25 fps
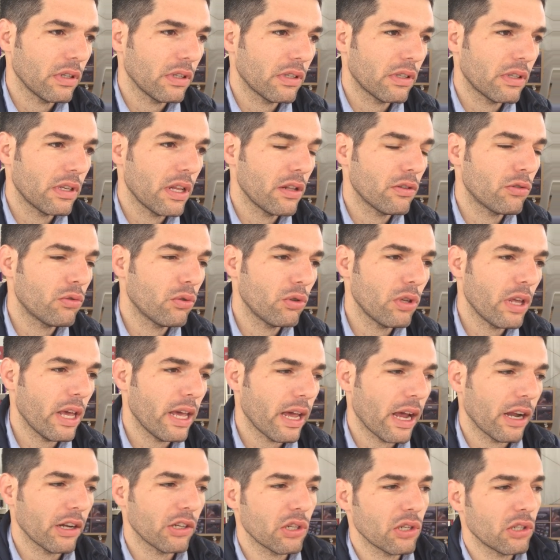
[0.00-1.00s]
still
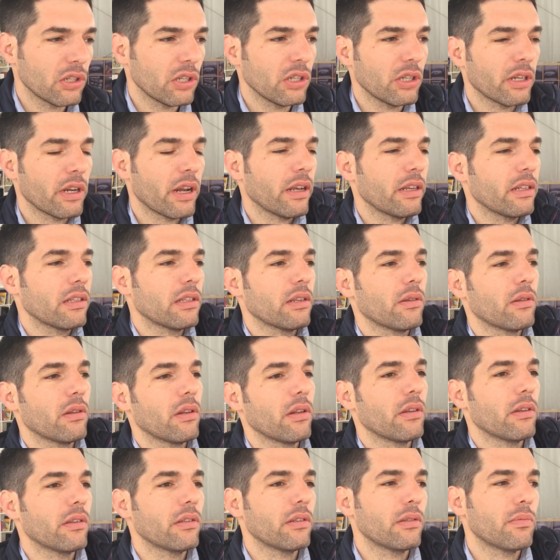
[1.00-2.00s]
today Argentina
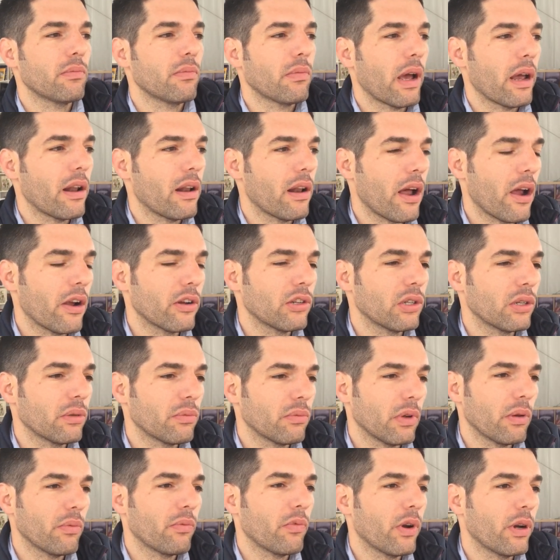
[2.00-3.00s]
is by large a
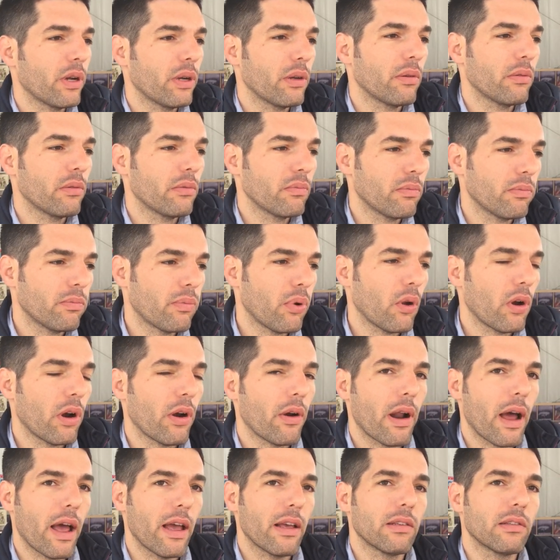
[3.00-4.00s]
very
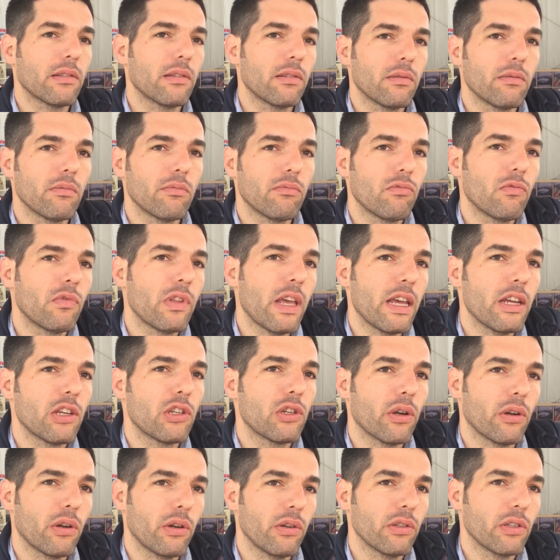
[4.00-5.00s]
polarized
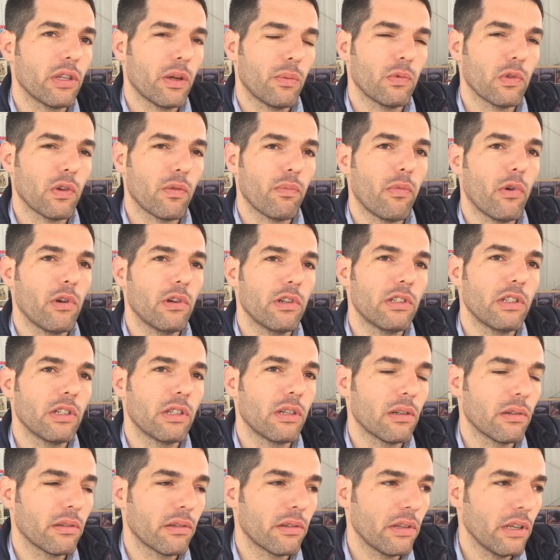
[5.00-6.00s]
nation in terms of
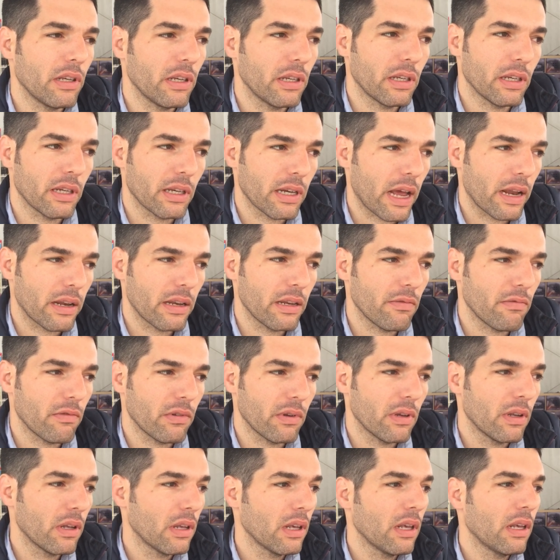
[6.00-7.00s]
political thinking, and
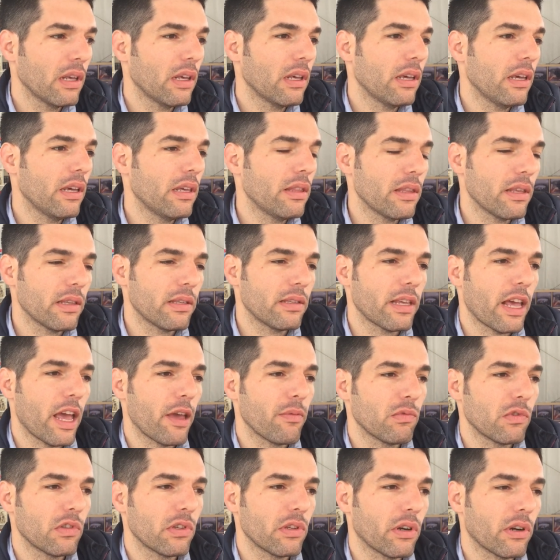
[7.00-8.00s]
even in the
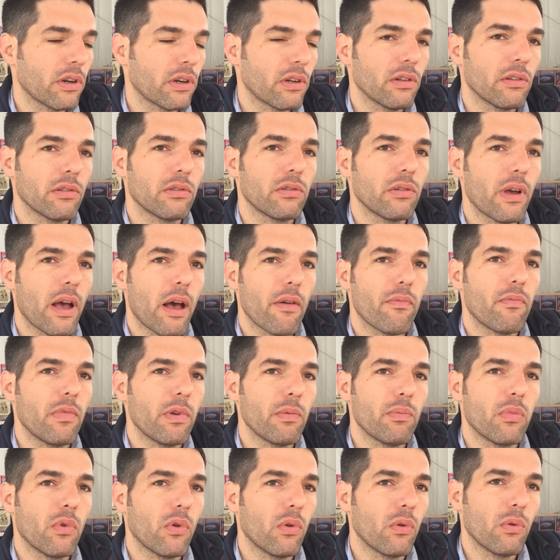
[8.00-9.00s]
same circles you have
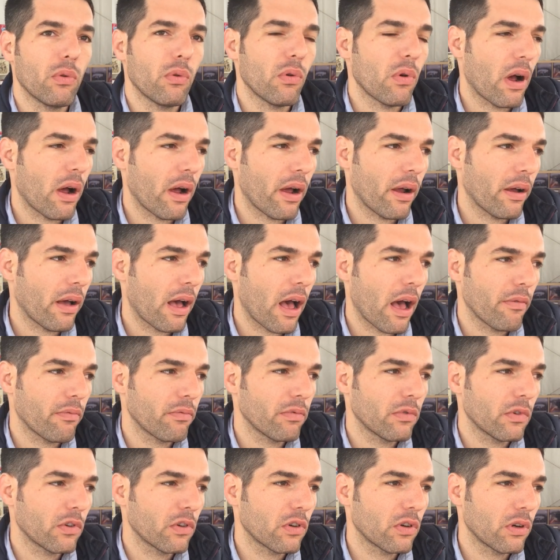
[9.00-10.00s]
people who have
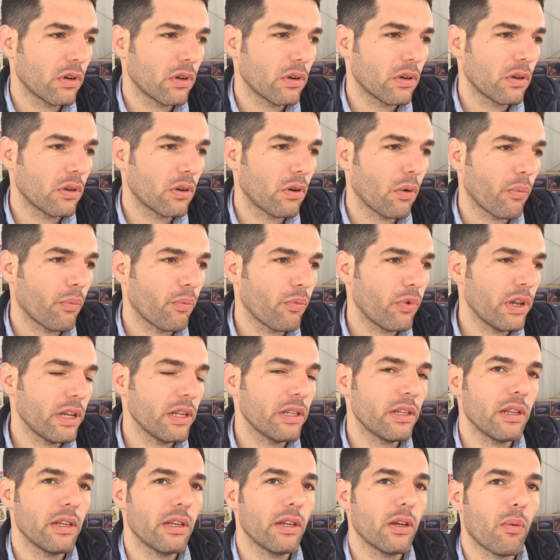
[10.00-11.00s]

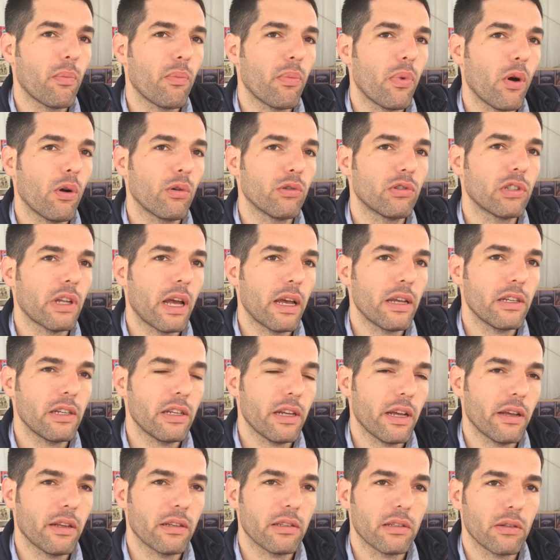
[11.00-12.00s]
completely opposed
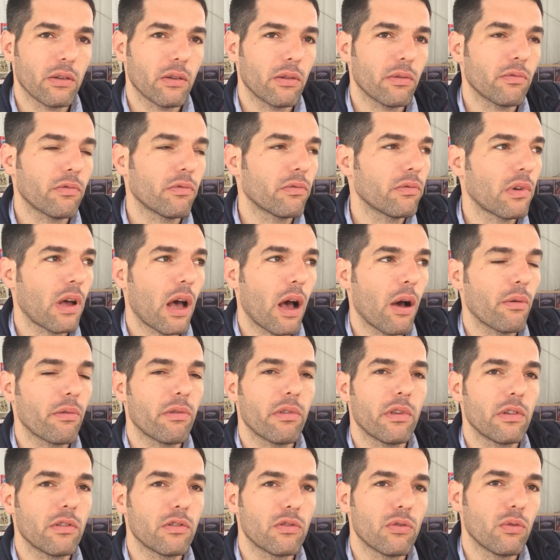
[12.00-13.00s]
ideas of how
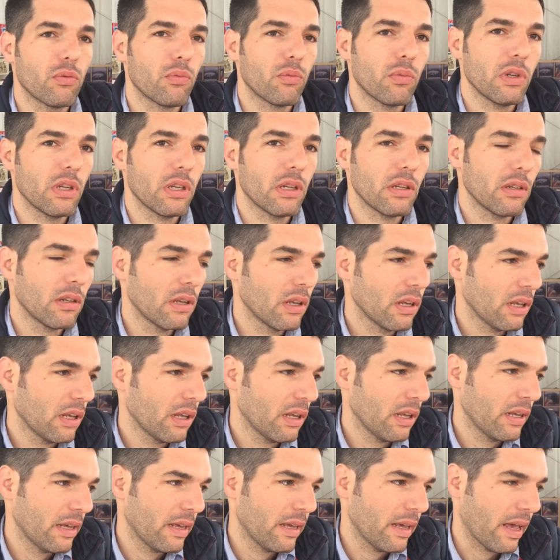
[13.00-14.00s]
things should be,
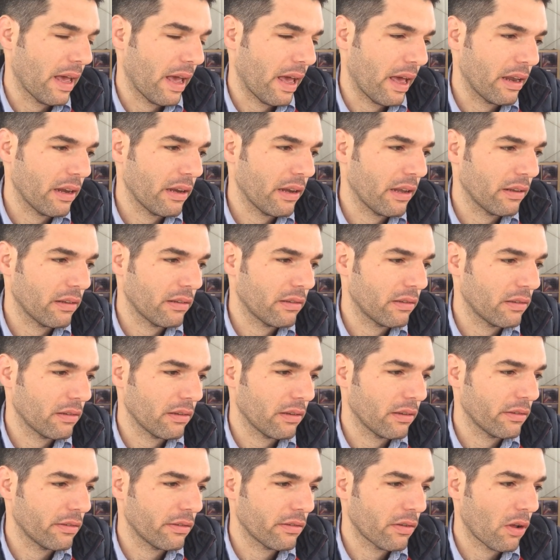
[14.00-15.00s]
and
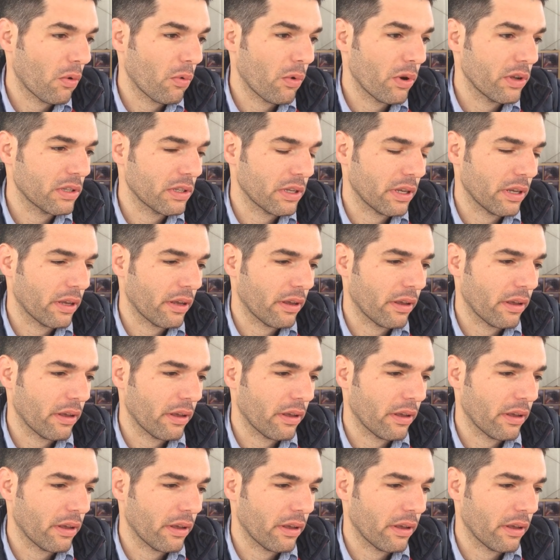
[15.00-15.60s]
it's always